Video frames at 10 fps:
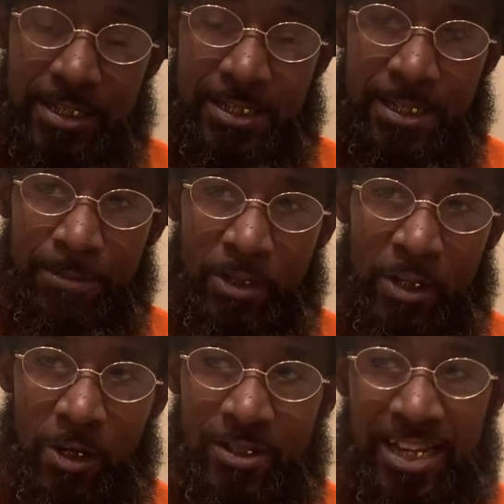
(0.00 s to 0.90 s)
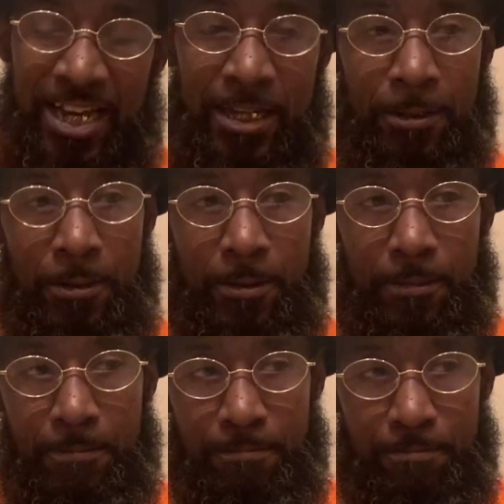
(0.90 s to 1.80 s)
See, because like
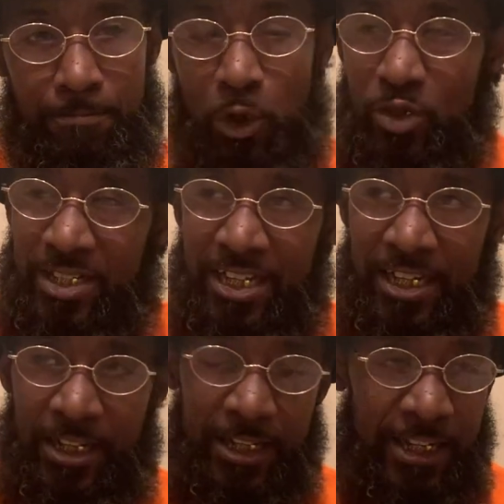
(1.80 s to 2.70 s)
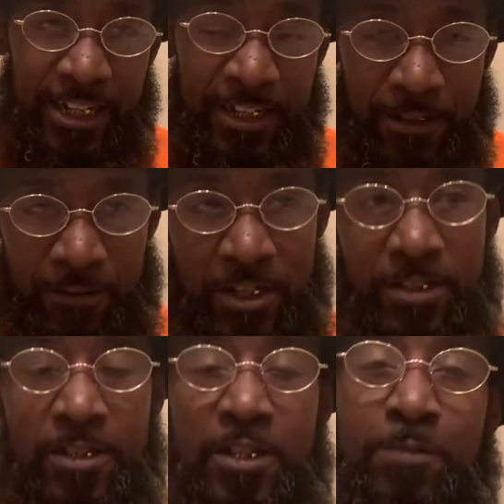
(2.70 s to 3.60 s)
most any of
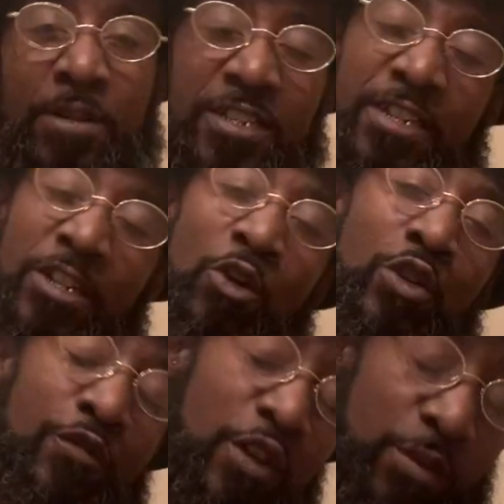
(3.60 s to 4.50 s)
us, especially those of us